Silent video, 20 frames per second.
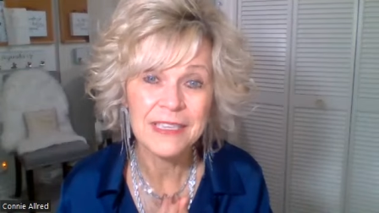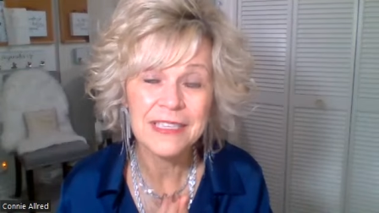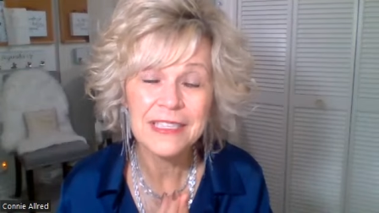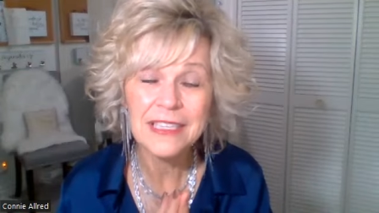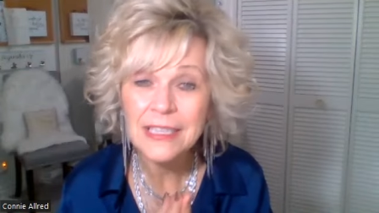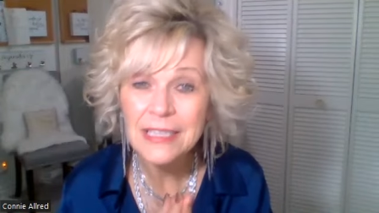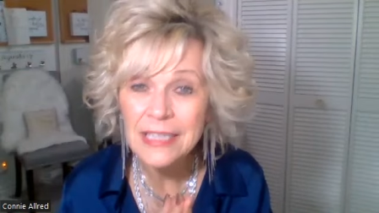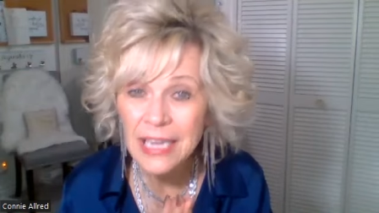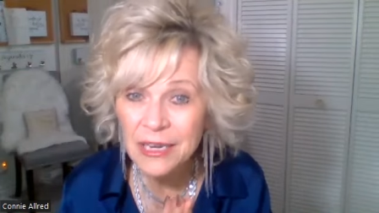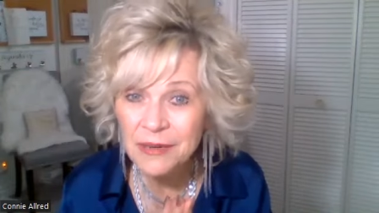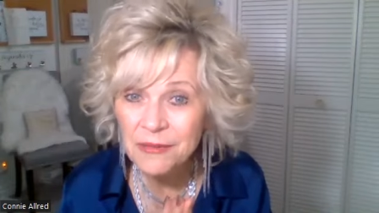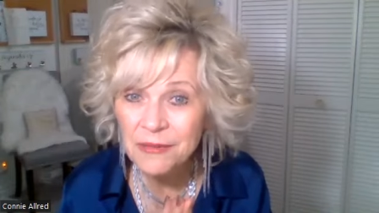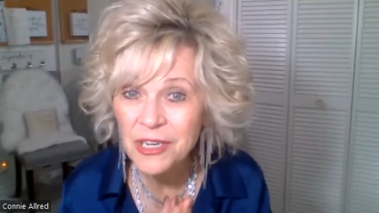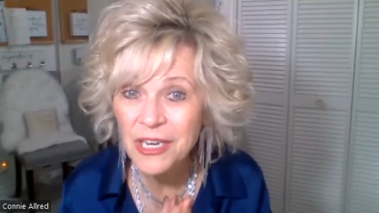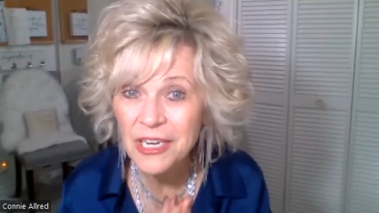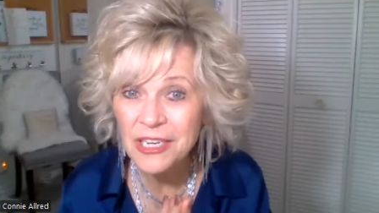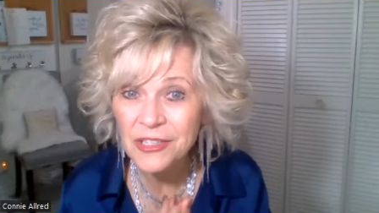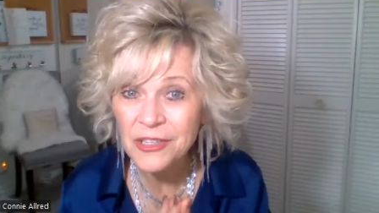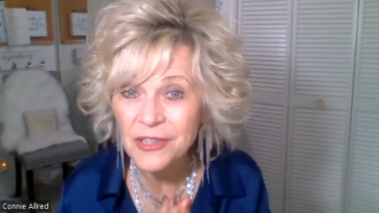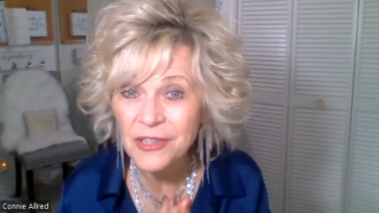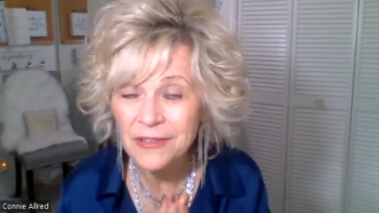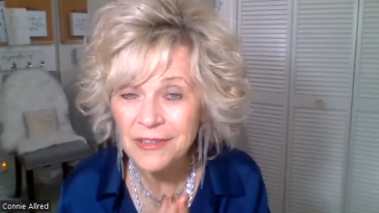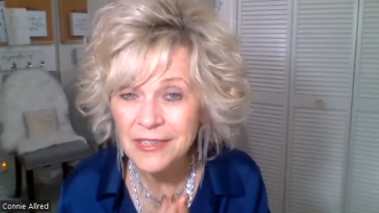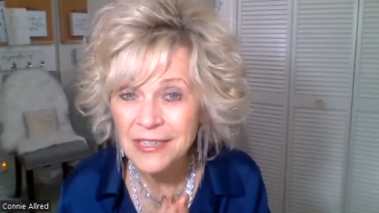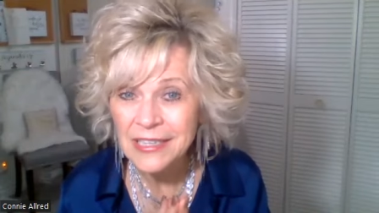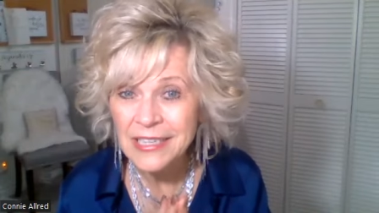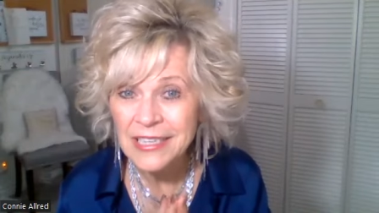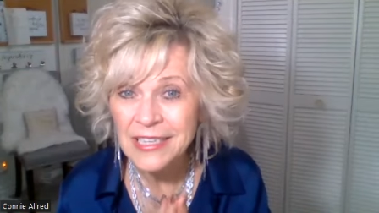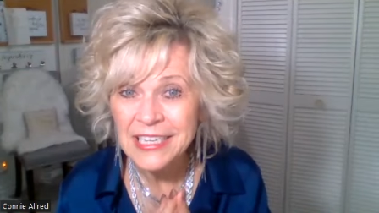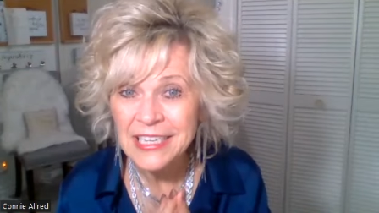it's a game changer
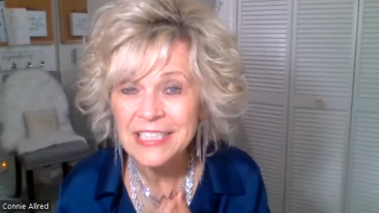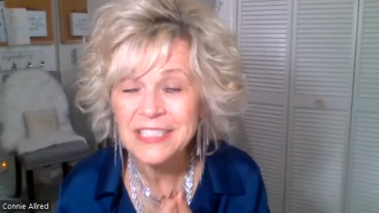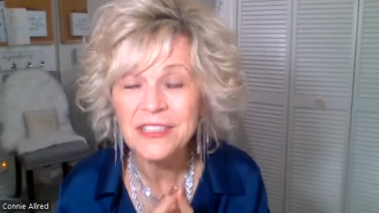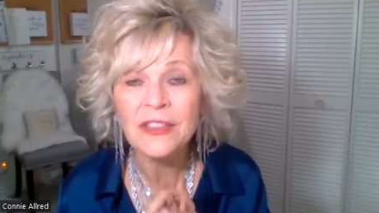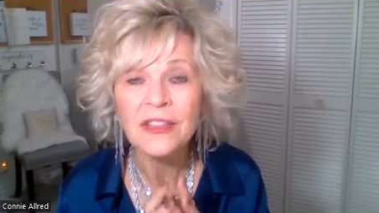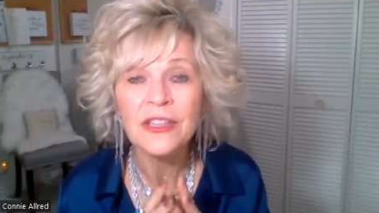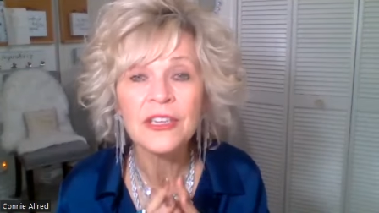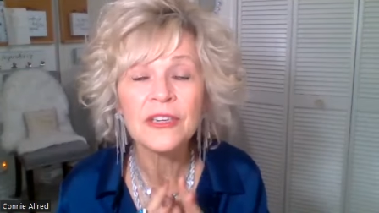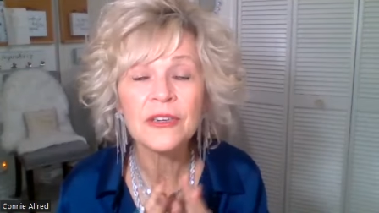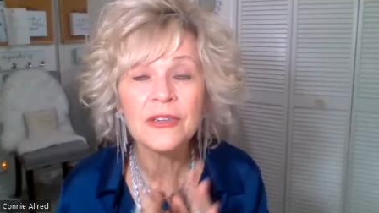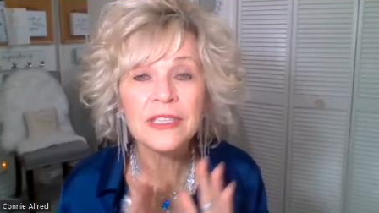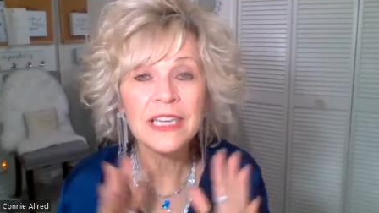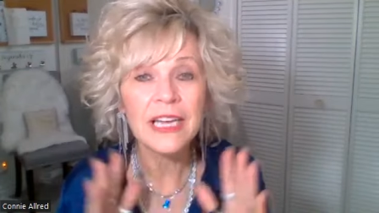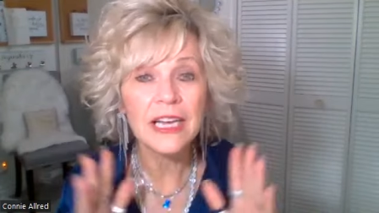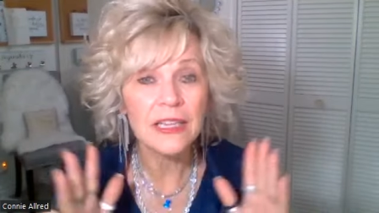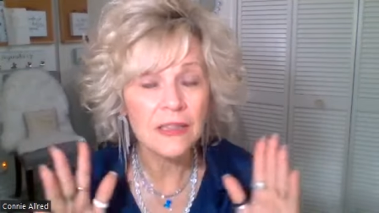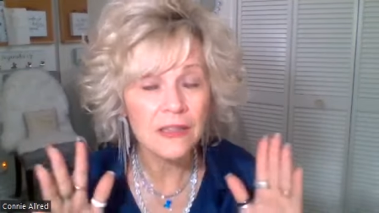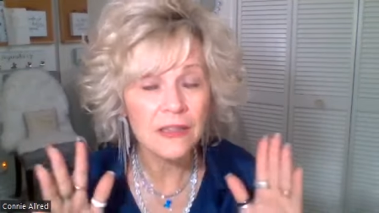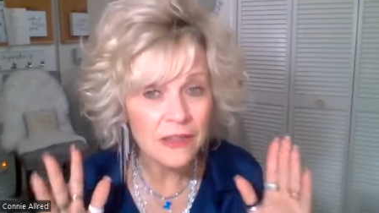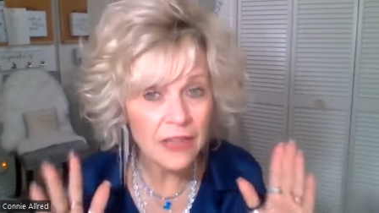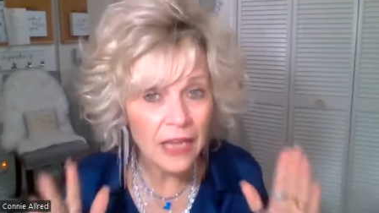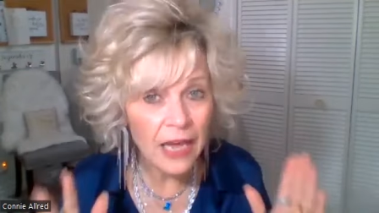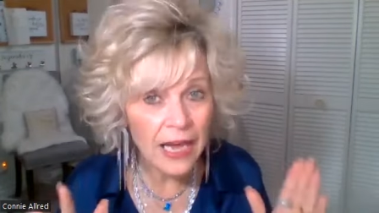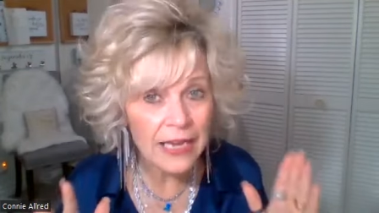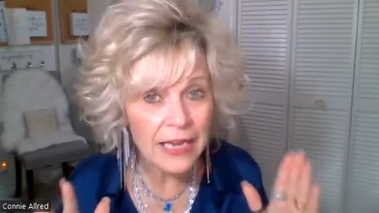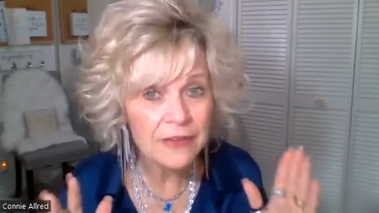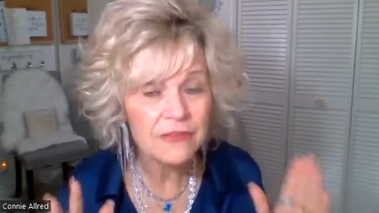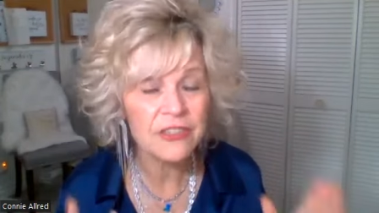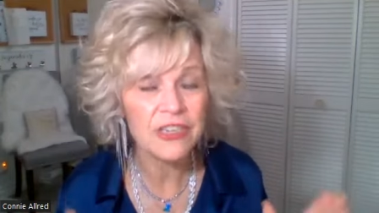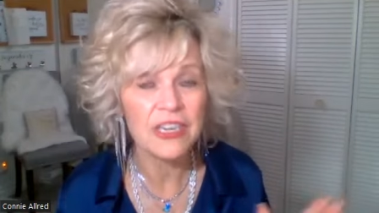it's literally a
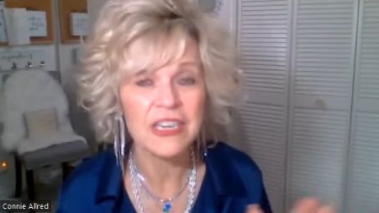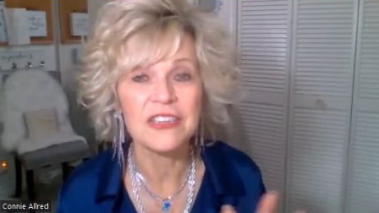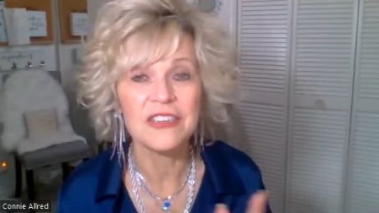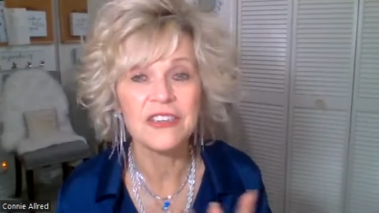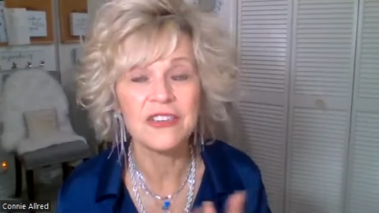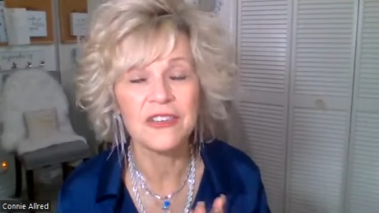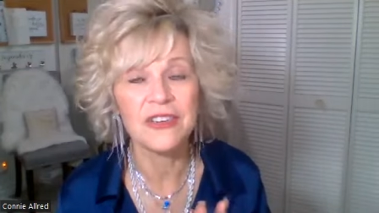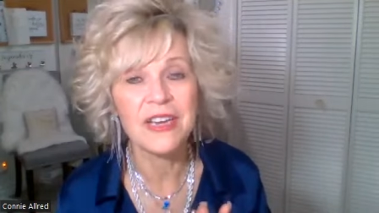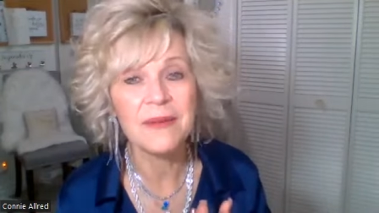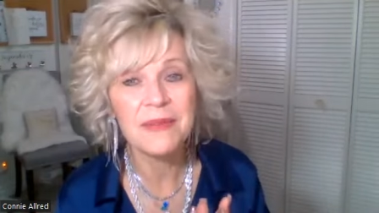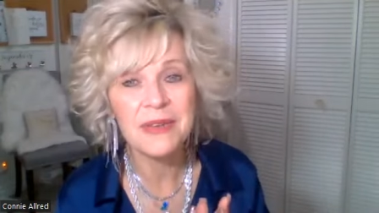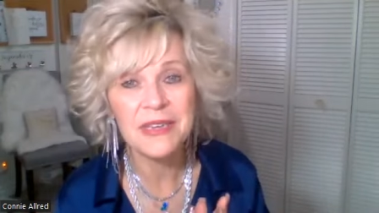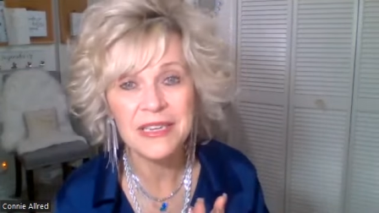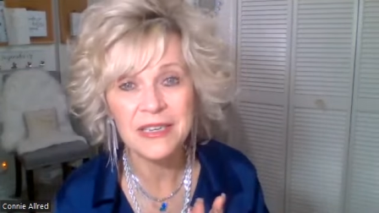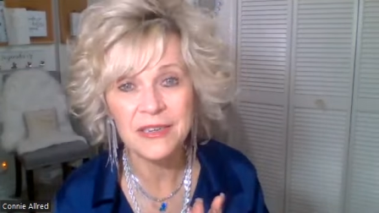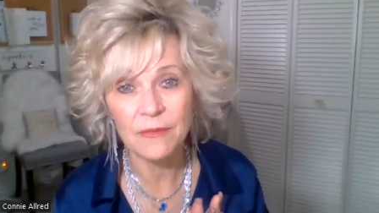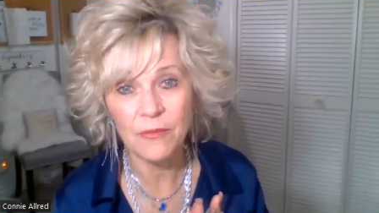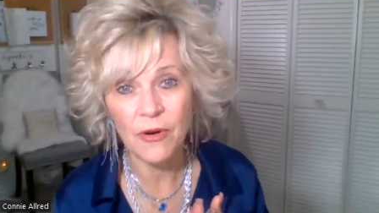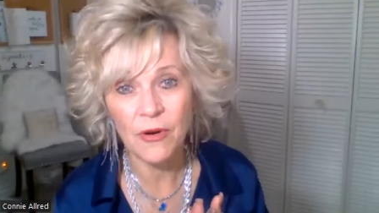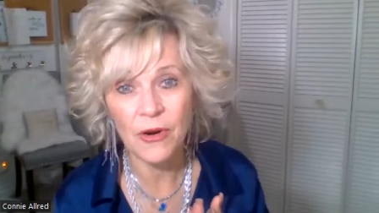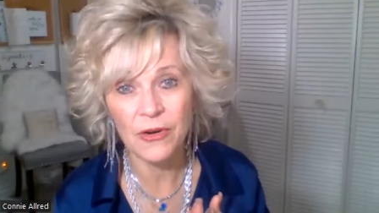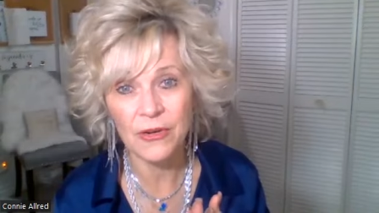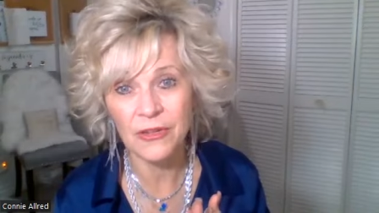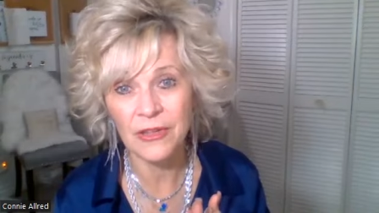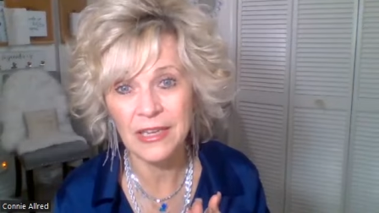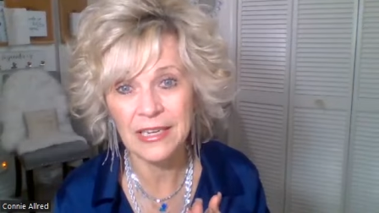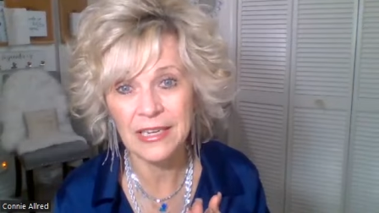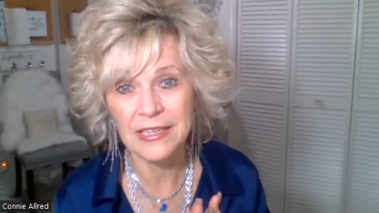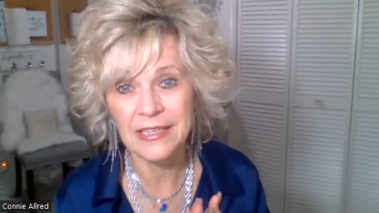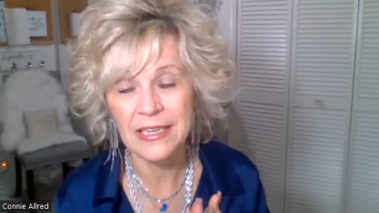life changer coming into Park
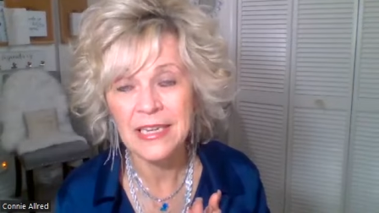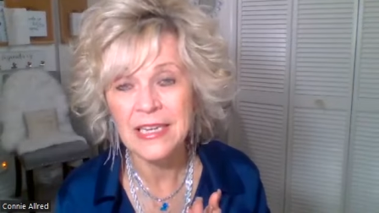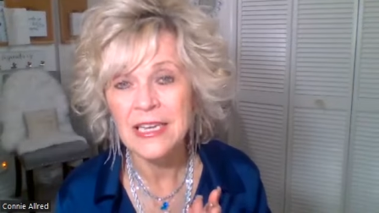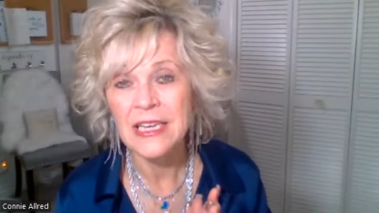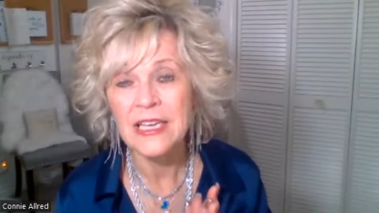Lane.